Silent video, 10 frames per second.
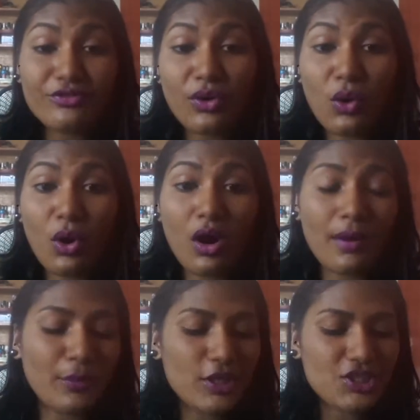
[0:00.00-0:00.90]
For
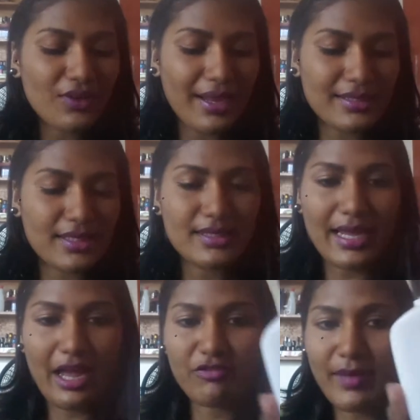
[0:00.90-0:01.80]
moisturizers, I
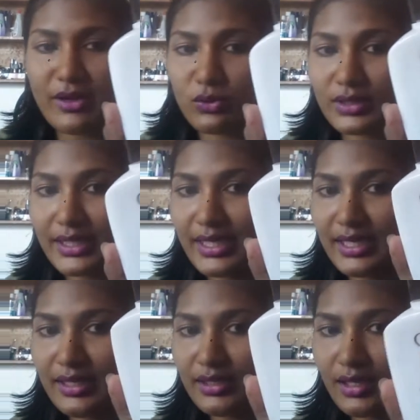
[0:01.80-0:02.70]
have my
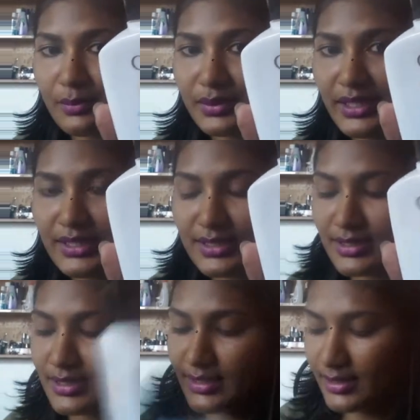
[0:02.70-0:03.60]
Olay Complete
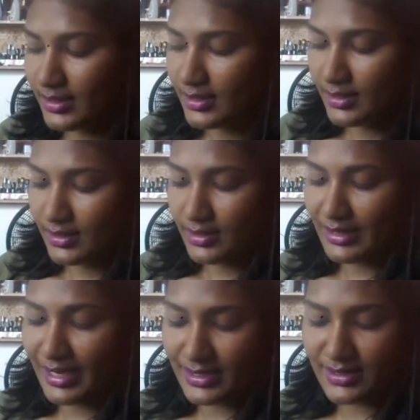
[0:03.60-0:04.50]

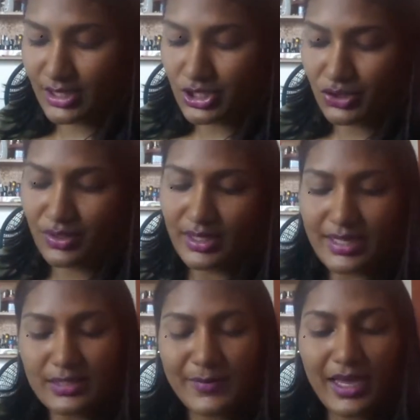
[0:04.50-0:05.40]
that has sunscreen
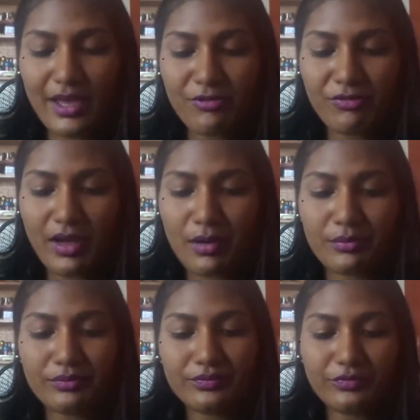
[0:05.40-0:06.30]
SPF.
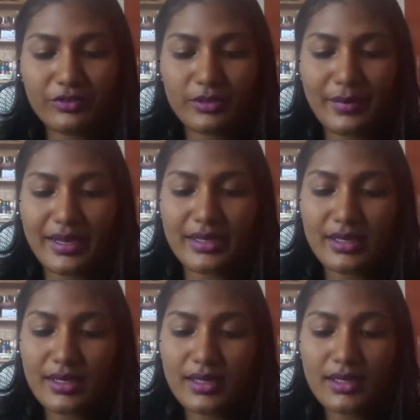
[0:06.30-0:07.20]
For my
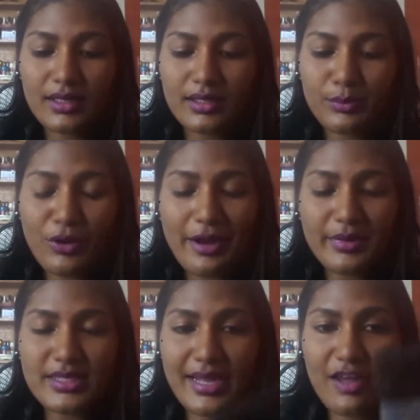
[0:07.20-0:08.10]

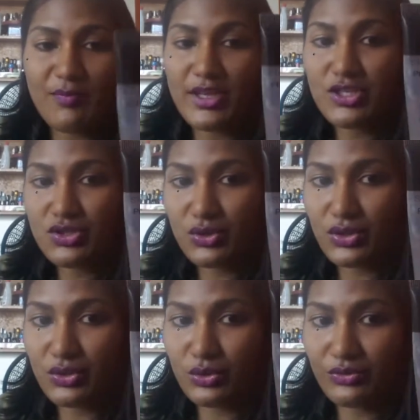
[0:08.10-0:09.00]
primers, I have my
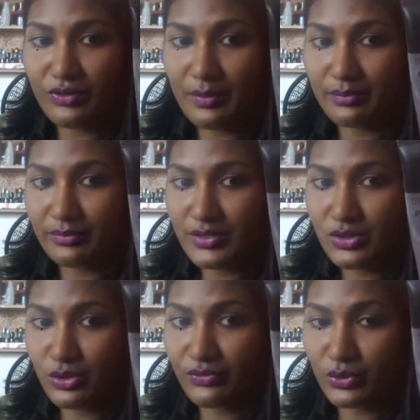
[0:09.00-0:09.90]
Studio
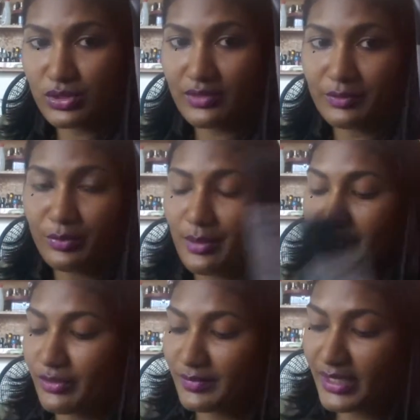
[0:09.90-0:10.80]
Photo Loving primer
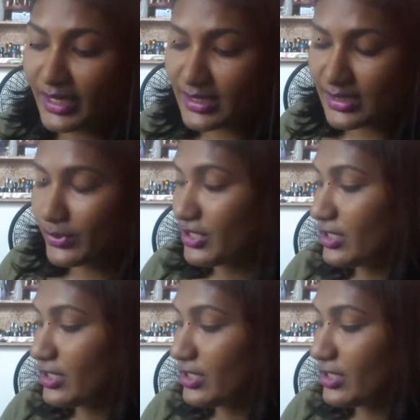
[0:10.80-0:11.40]
from NYX, which